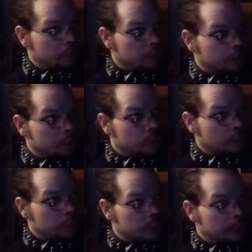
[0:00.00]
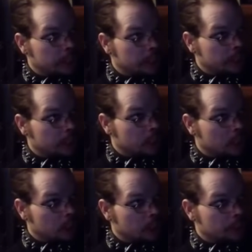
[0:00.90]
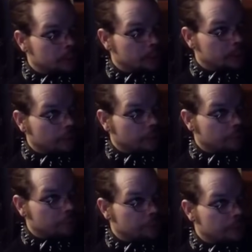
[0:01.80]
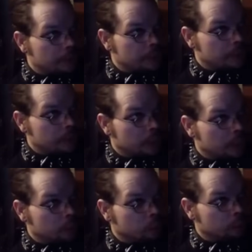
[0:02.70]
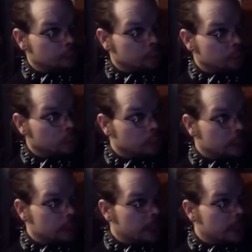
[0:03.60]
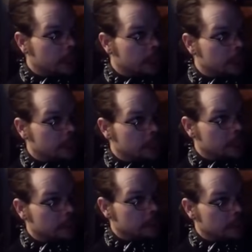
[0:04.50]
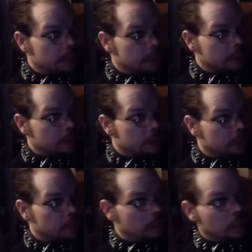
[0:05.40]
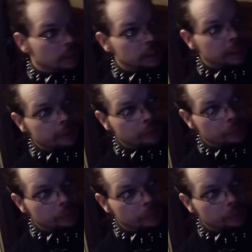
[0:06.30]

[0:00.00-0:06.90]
at the word gynecologist. It's a female doctor, but the word guy is in it. That's some